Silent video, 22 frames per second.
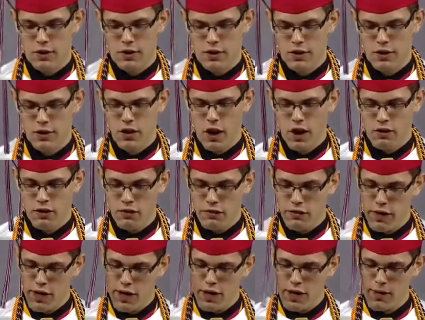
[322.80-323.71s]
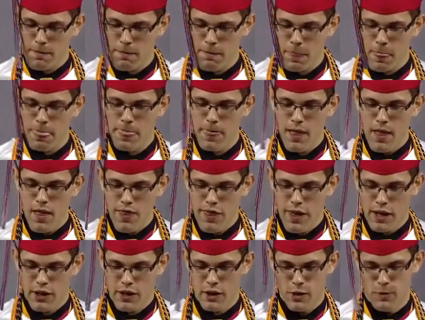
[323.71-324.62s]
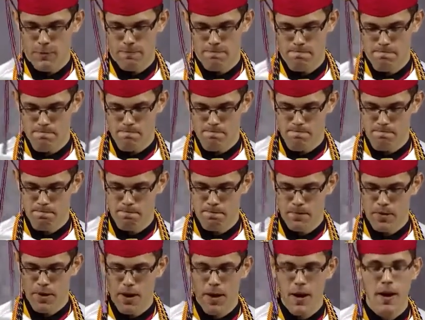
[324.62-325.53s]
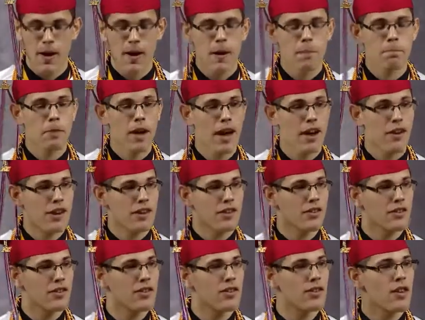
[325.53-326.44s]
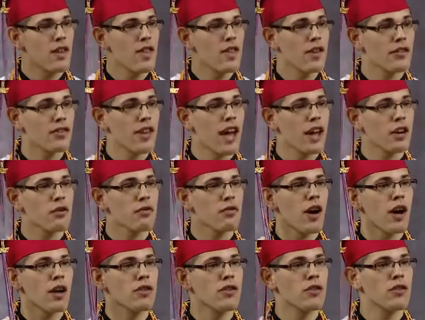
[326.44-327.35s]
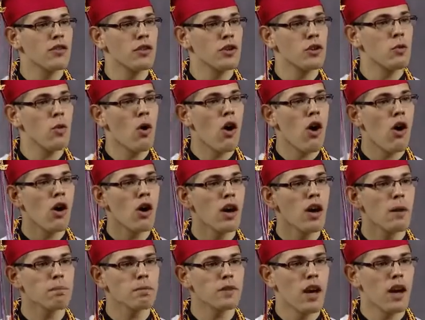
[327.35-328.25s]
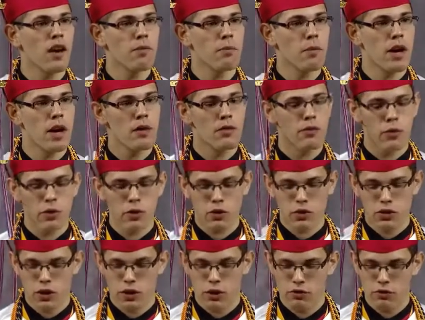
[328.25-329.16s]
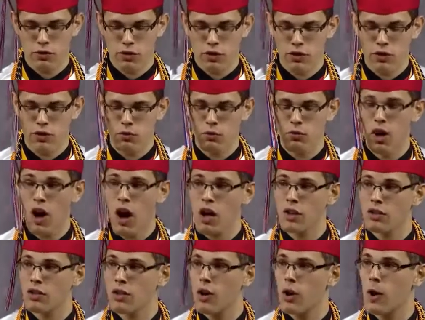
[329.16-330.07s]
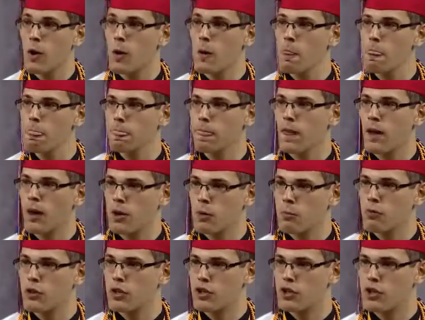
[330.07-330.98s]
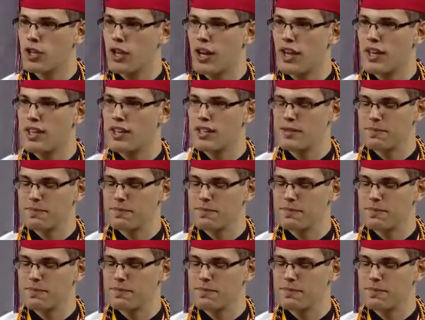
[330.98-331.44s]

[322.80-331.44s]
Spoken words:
Dr. Fagan, thank you. Parents, the sacrifices you all have made for your children do not go unappreciated.